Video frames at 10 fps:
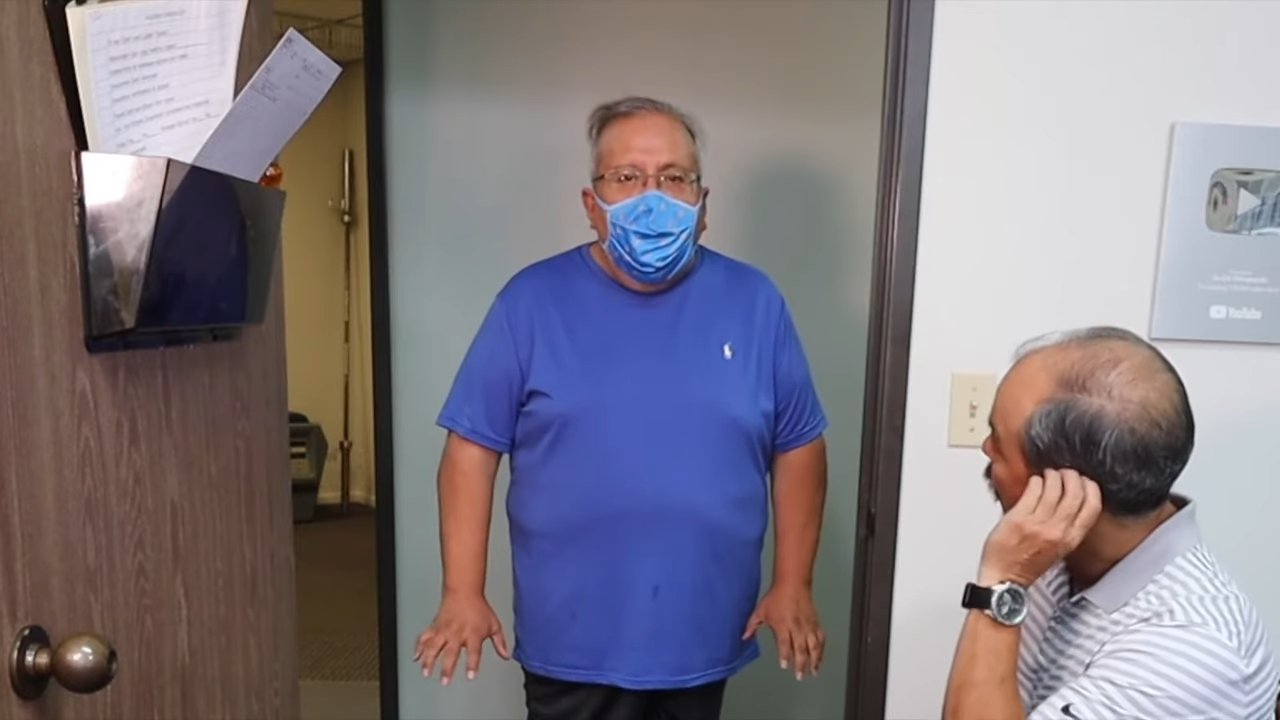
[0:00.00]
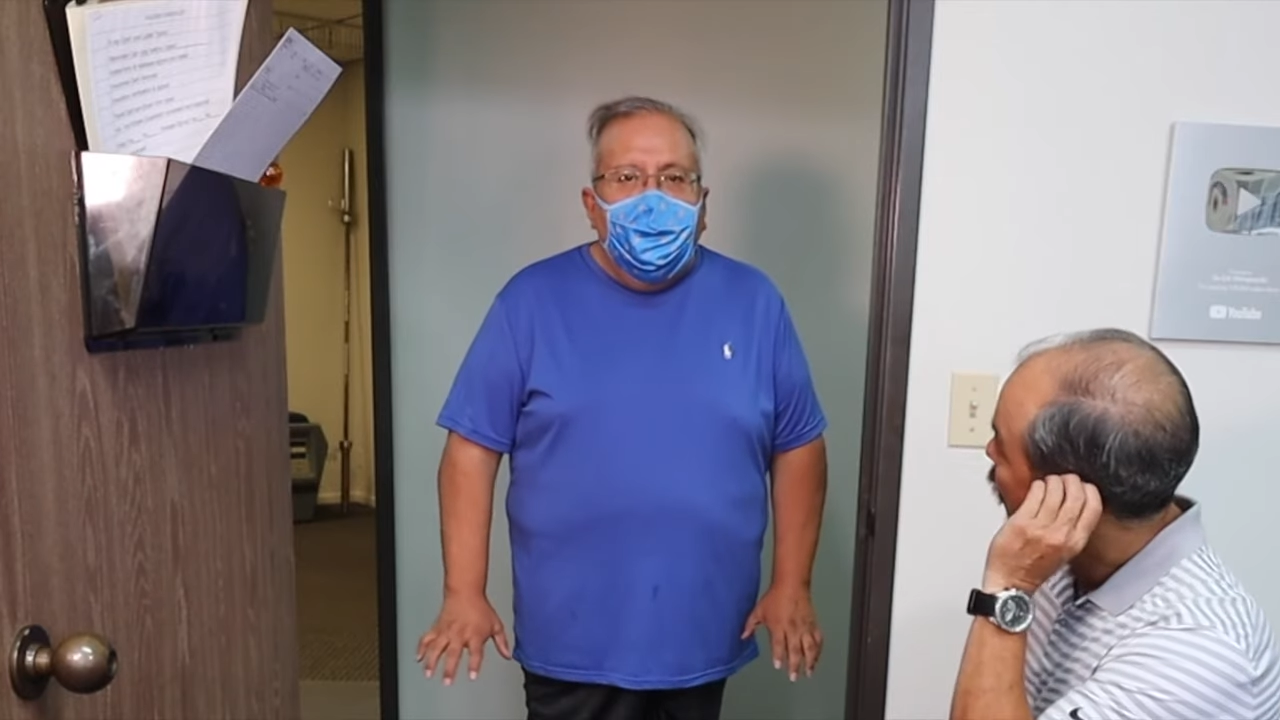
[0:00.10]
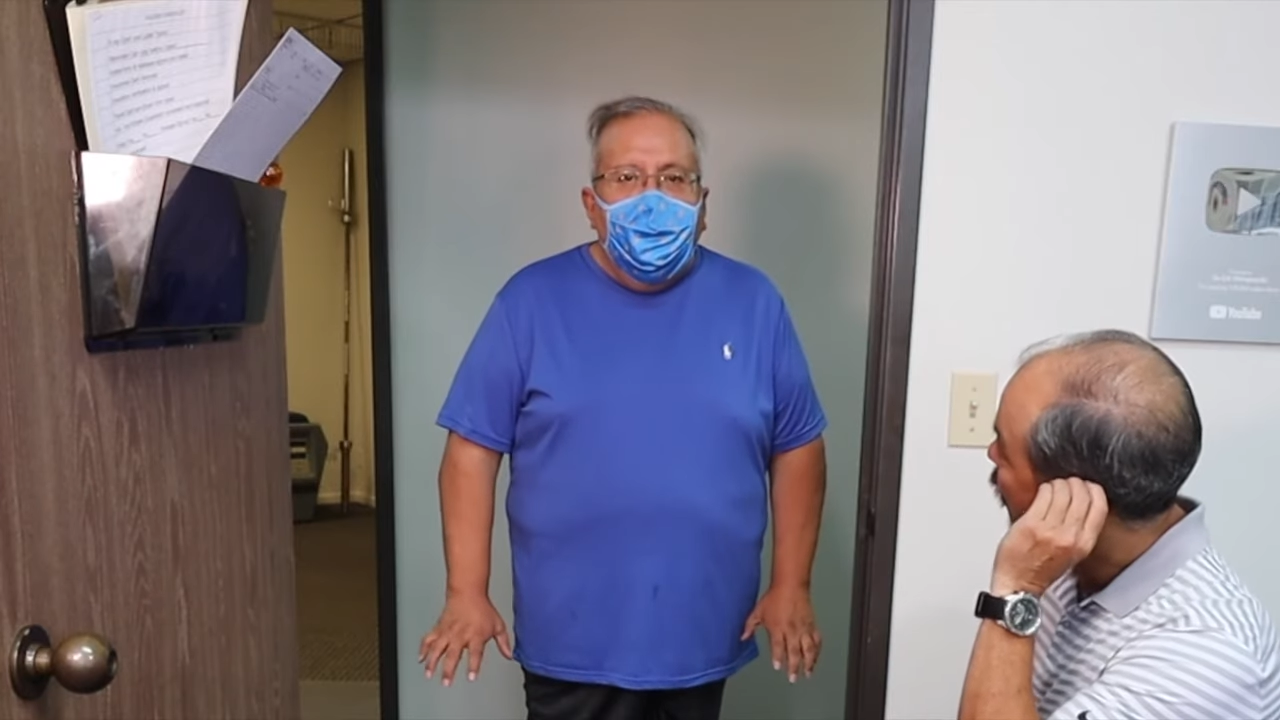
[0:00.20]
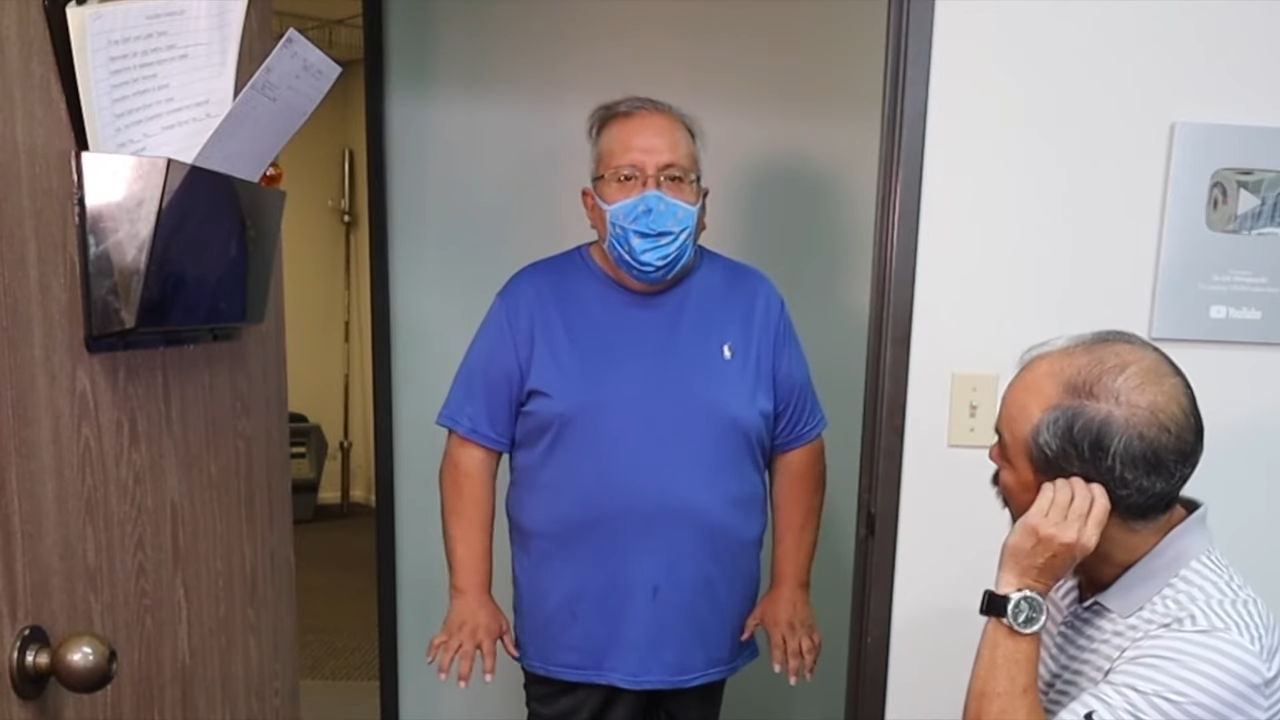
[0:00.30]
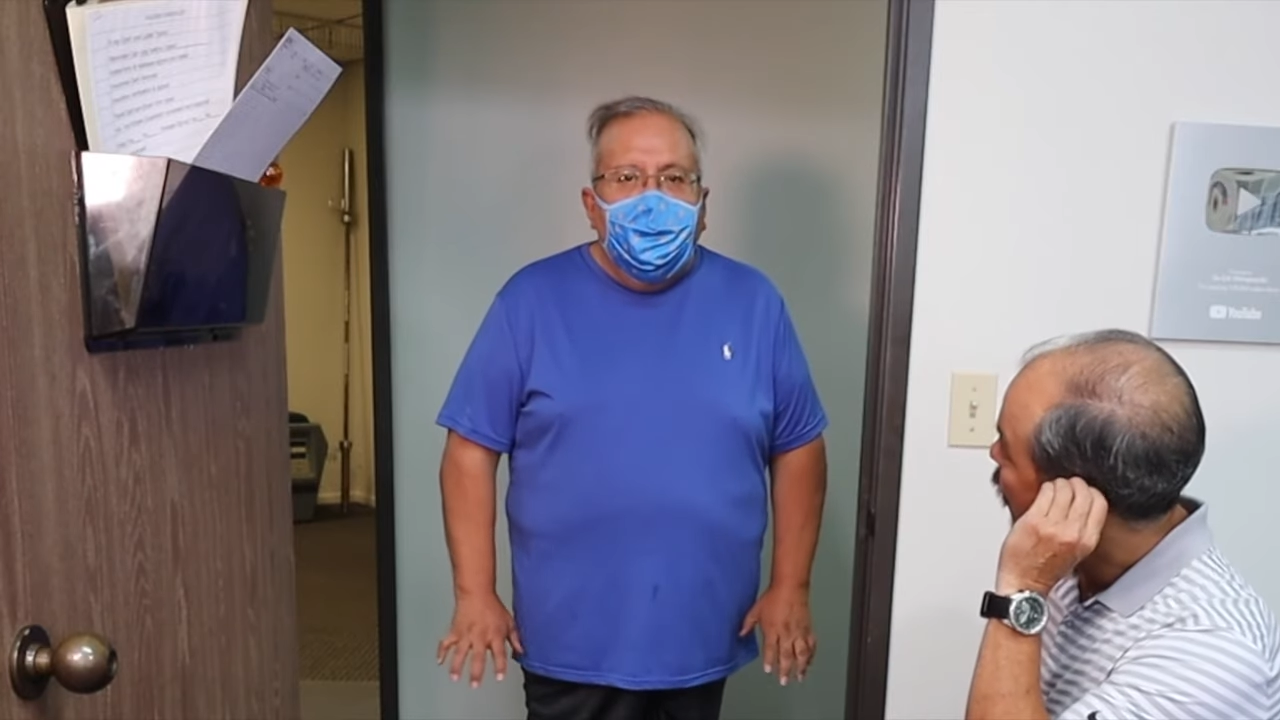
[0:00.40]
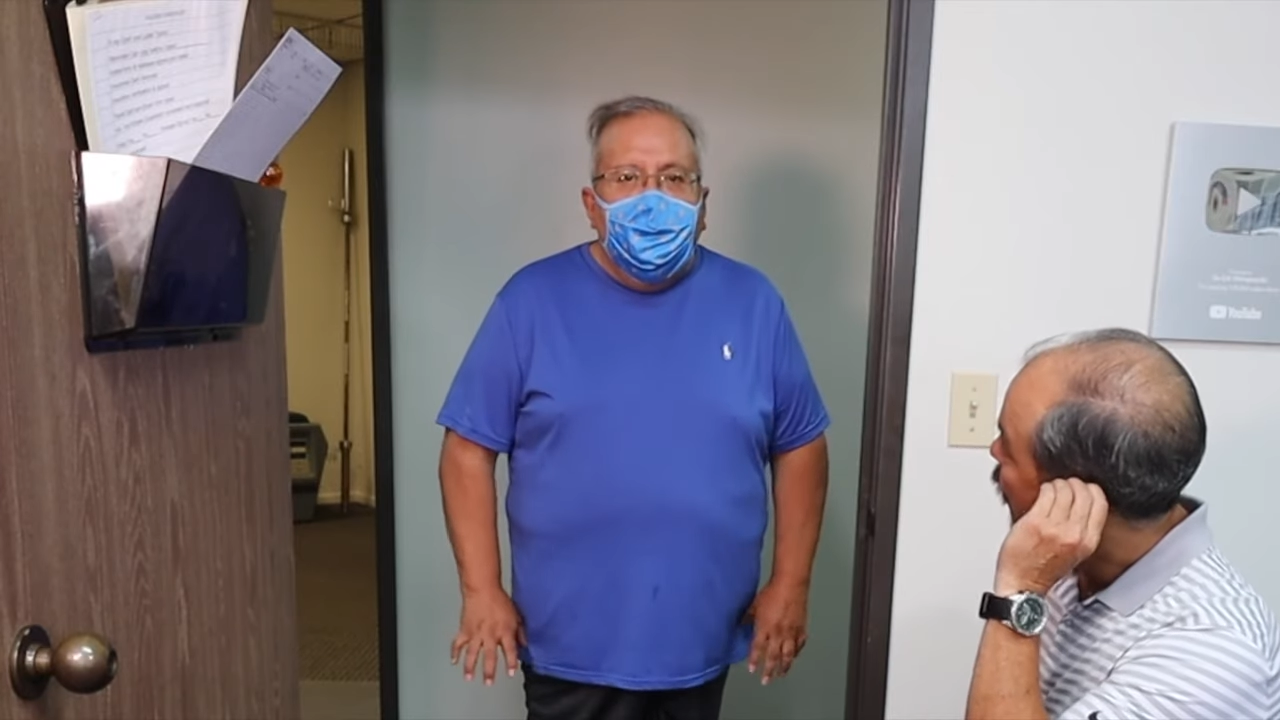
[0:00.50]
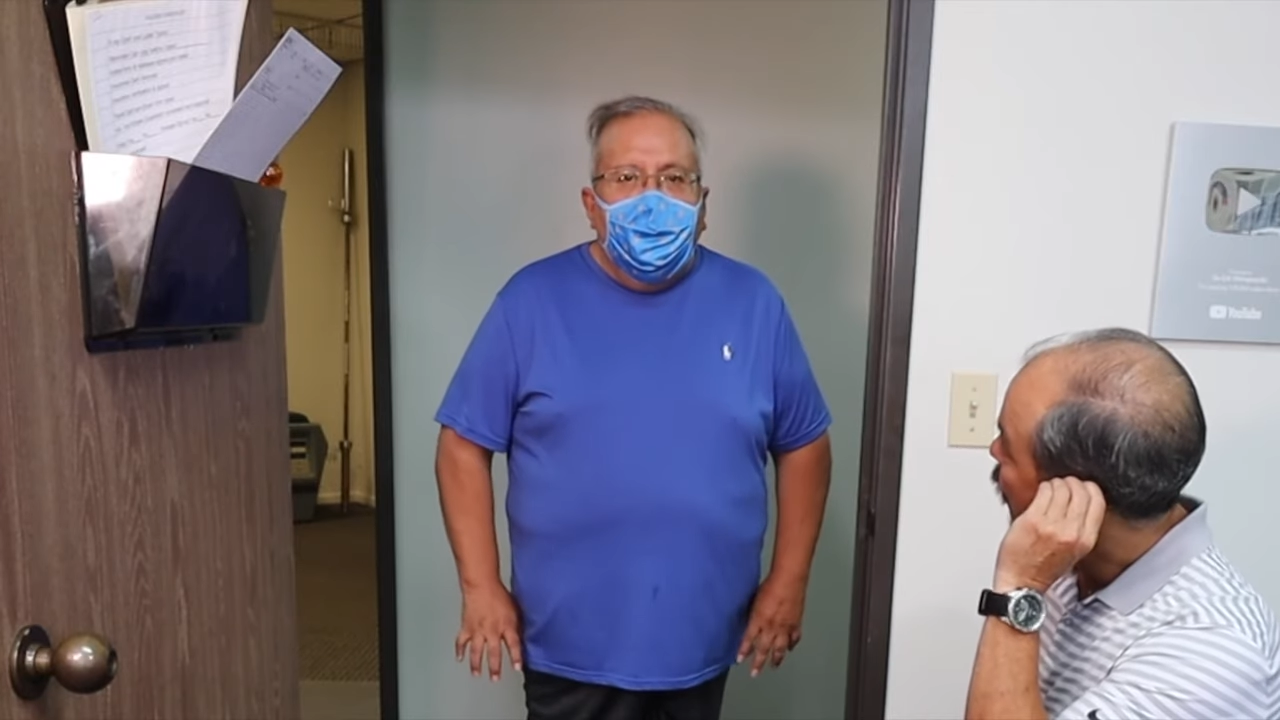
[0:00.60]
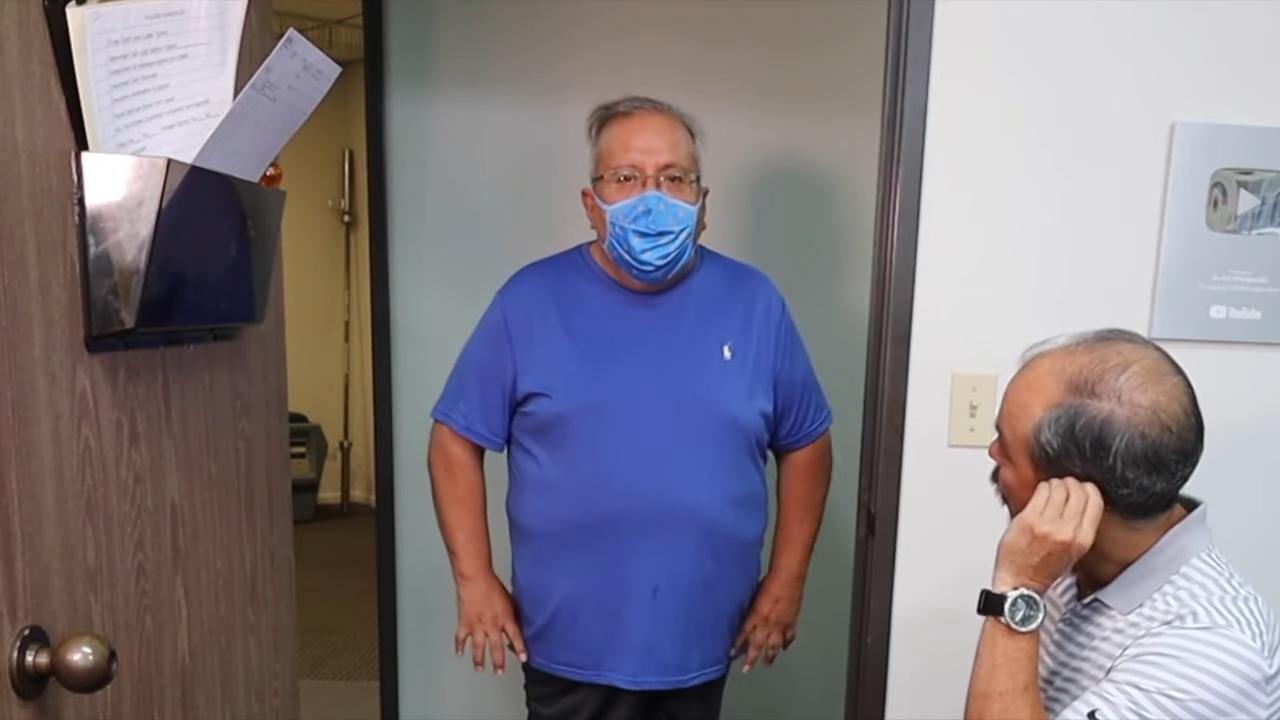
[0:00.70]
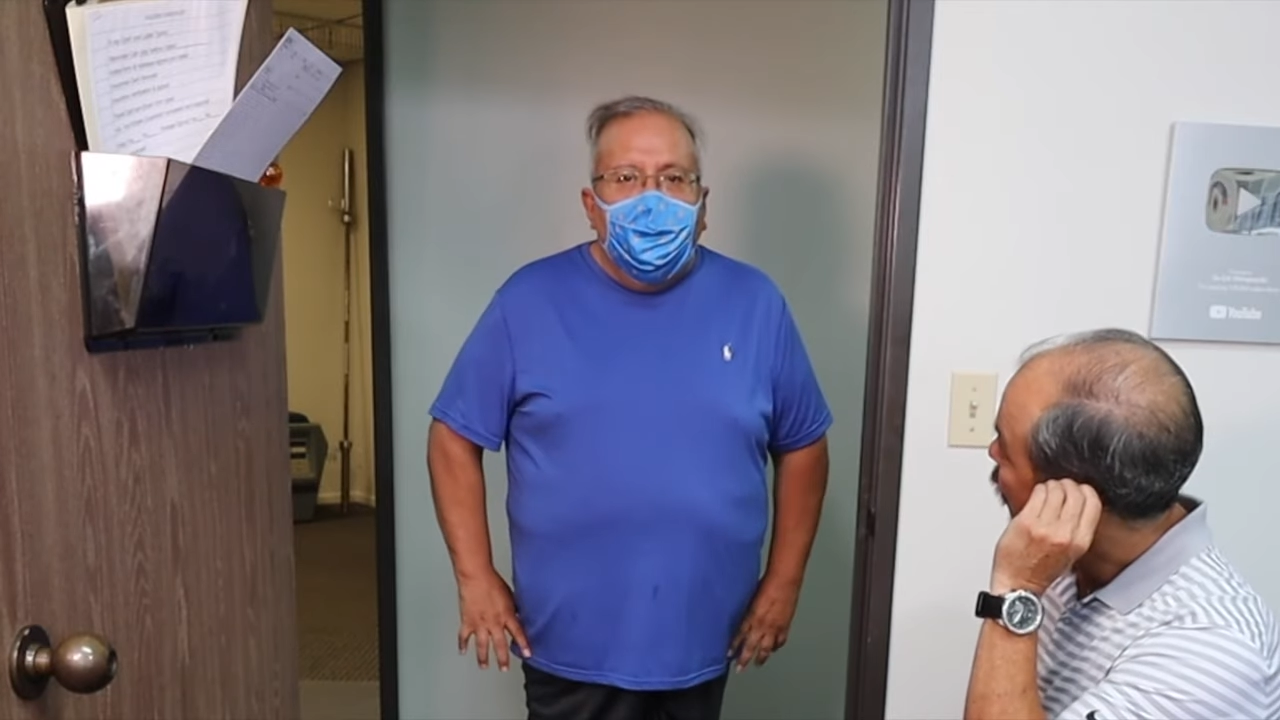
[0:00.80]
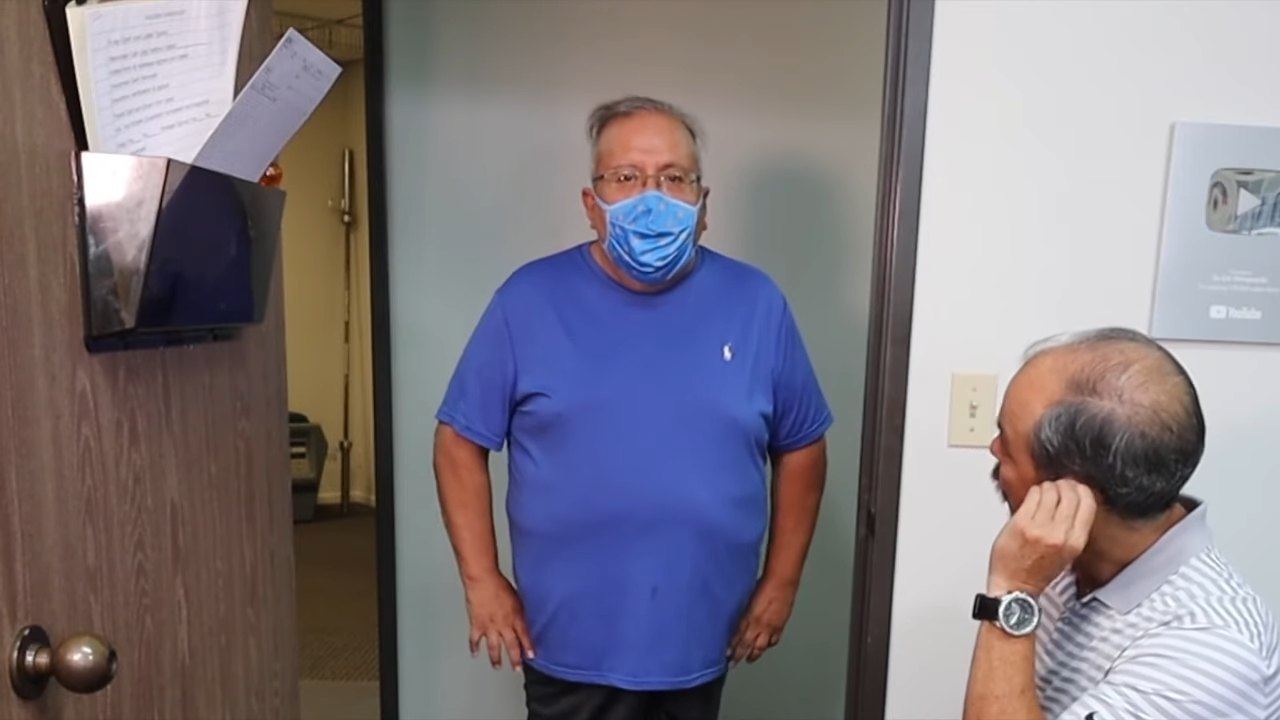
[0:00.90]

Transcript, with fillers: my knees and every,